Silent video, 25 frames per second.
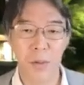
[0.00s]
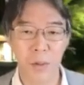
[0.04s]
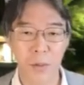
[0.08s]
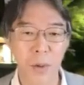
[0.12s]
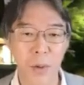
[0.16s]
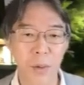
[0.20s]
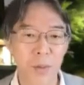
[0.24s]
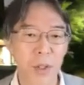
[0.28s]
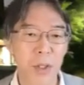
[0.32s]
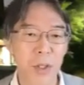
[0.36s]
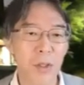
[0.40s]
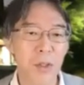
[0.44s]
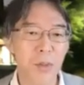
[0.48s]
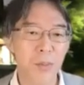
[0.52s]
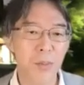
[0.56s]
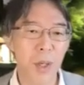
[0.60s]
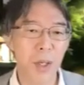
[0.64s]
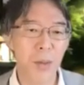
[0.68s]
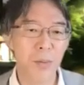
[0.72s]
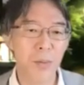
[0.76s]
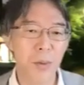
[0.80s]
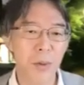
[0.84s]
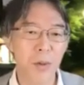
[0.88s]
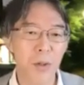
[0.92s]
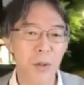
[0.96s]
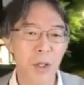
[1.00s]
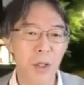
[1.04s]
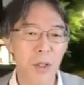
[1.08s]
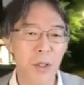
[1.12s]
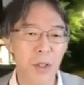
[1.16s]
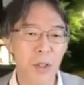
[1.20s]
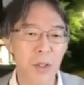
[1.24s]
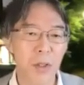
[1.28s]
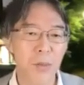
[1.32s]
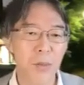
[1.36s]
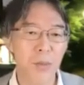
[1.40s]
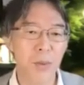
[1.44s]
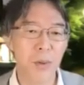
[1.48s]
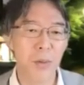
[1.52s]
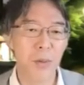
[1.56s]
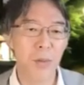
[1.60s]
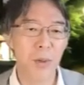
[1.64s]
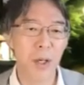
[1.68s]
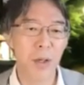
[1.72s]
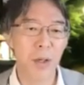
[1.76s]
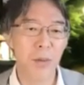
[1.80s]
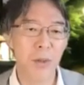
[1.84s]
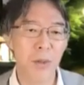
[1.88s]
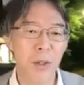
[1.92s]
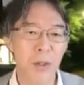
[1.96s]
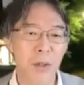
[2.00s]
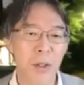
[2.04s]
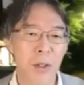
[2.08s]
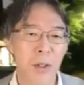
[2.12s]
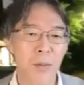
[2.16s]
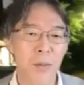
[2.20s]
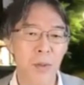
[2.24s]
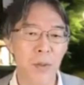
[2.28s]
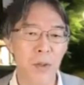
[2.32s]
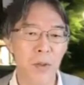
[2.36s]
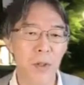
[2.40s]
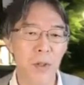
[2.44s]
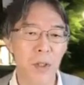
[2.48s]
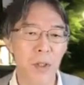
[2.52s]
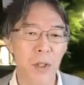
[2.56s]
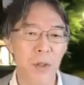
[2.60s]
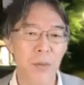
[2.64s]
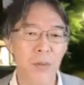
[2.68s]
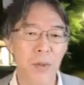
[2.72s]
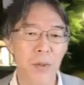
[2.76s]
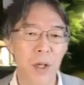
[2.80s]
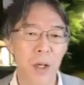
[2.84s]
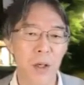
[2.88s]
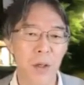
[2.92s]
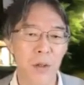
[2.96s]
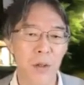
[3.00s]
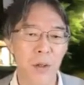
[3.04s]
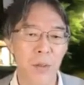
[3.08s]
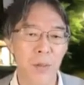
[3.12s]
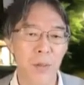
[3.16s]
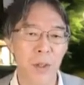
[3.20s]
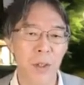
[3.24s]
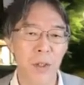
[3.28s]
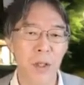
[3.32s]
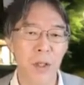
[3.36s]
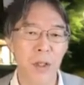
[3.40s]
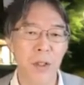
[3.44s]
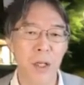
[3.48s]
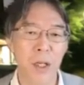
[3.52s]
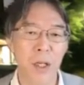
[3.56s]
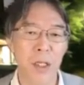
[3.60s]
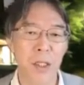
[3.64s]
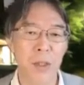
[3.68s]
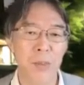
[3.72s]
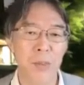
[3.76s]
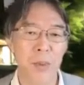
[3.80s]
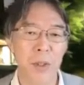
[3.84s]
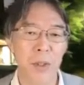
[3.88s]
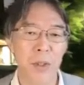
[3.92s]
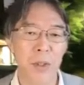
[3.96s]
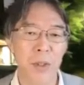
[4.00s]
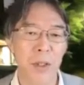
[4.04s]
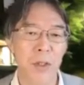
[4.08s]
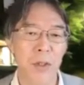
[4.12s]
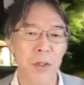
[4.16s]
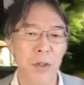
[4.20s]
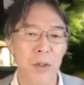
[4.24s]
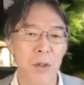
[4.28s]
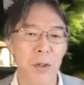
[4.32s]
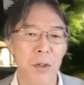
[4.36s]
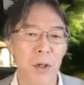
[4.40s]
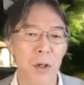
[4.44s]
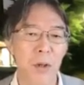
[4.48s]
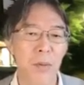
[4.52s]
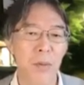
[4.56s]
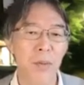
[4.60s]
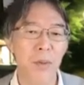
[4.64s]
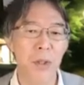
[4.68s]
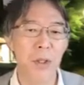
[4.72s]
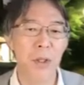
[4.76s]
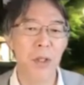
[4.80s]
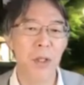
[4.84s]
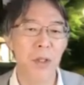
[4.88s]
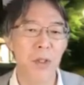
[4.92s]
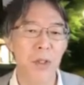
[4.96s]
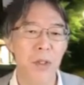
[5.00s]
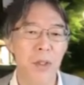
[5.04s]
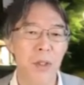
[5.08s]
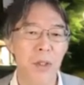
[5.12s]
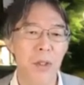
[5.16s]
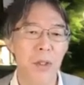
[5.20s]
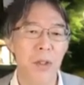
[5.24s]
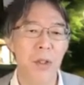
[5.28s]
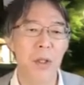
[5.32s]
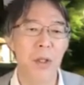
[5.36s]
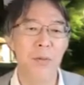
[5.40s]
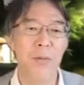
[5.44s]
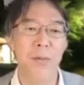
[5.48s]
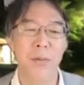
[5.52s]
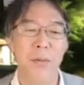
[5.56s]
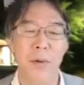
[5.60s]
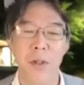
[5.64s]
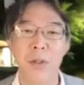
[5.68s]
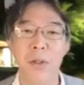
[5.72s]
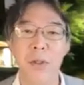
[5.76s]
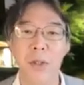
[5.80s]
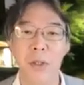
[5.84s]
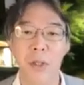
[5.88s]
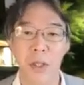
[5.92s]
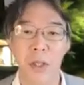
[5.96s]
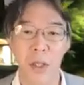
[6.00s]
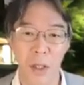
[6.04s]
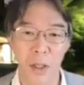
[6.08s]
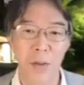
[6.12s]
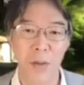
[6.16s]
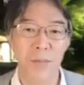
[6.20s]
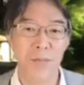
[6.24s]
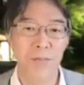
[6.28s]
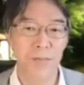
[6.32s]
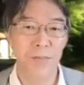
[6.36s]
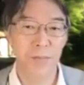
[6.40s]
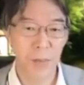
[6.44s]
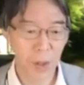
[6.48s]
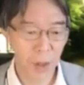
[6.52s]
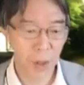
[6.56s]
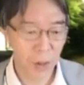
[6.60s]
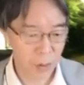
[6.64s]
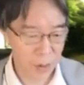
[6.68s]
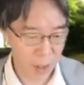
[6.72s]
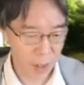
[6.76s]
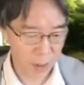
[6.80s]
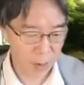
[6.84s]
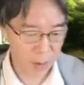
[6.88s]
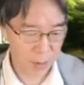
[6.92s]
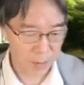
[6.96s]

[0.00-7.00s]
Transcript: this paper is to provide an intuitive diagrammatic explanation of this difference here. Okay.